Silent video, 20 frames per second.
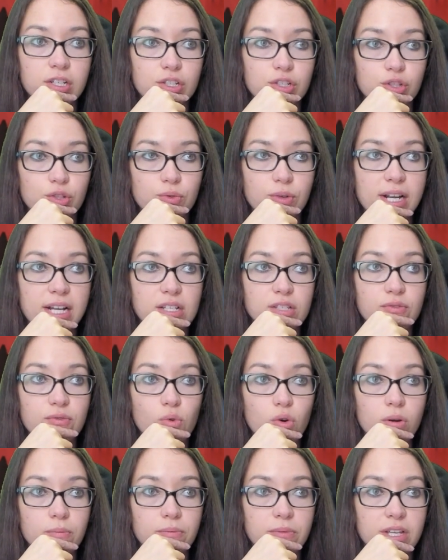
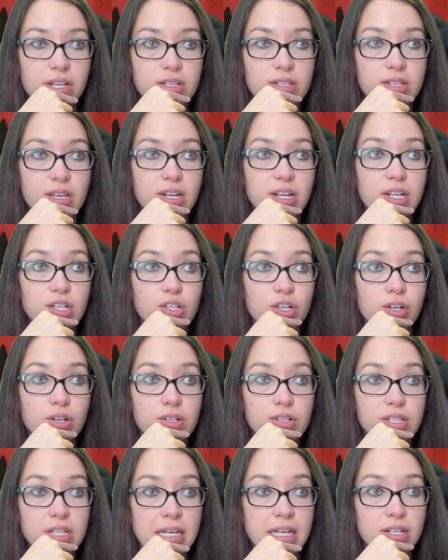transform this, and it
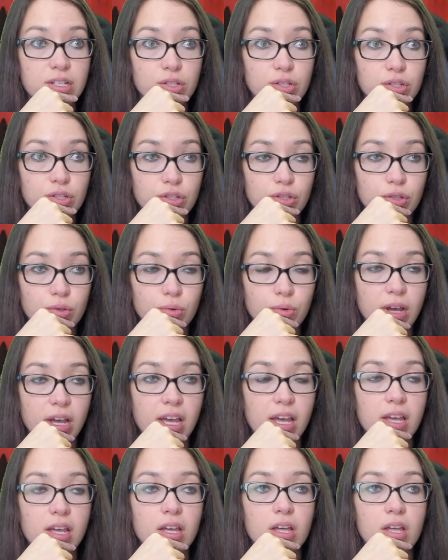turns into
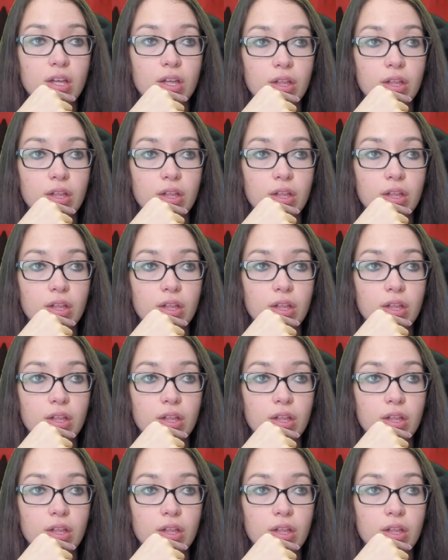a